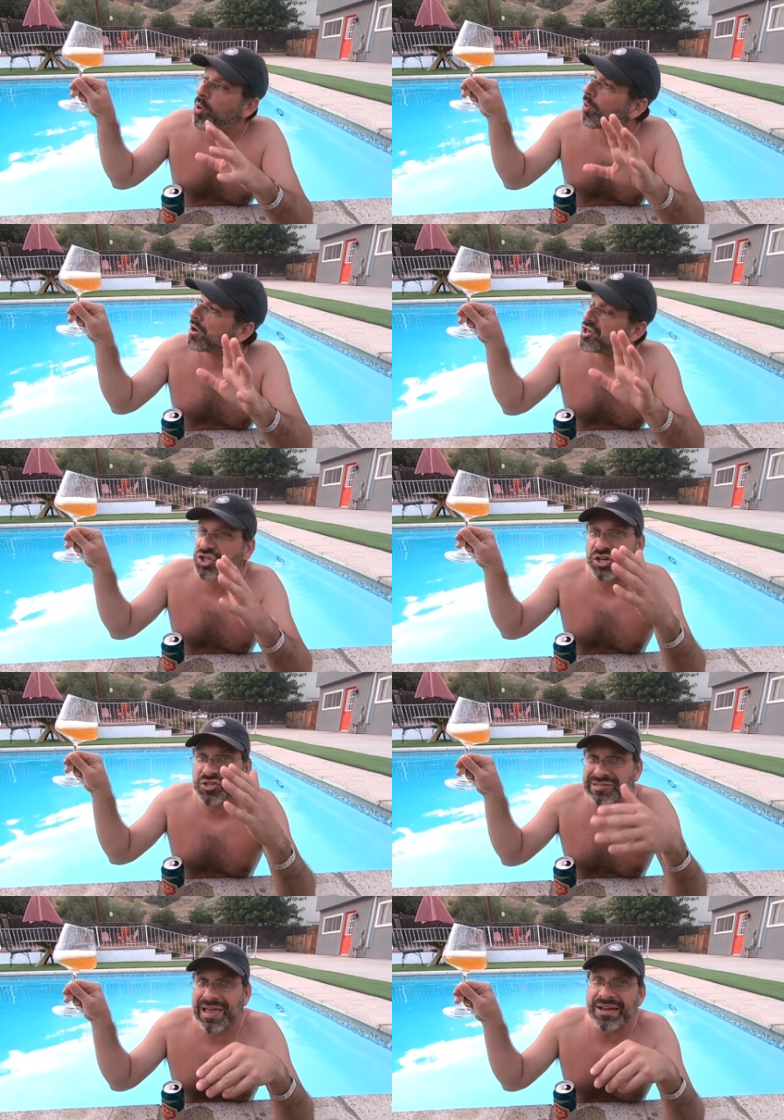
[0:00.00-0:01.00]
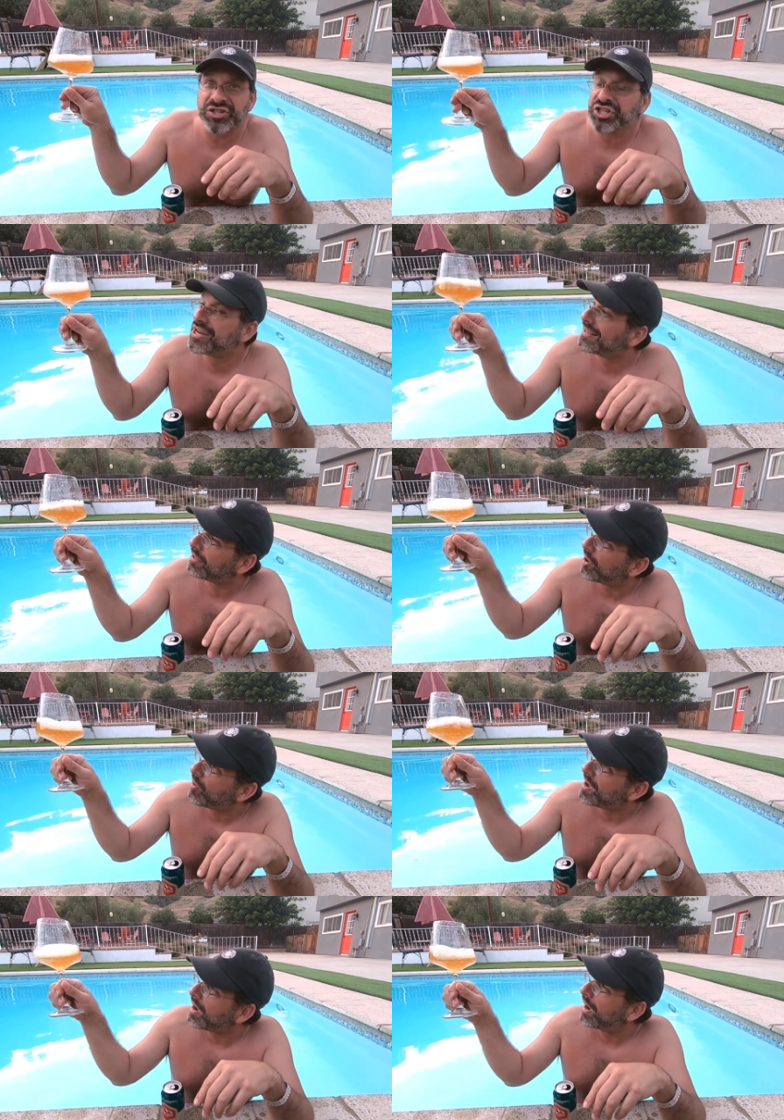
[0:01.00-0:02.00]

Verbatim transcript: orangish slash yellow.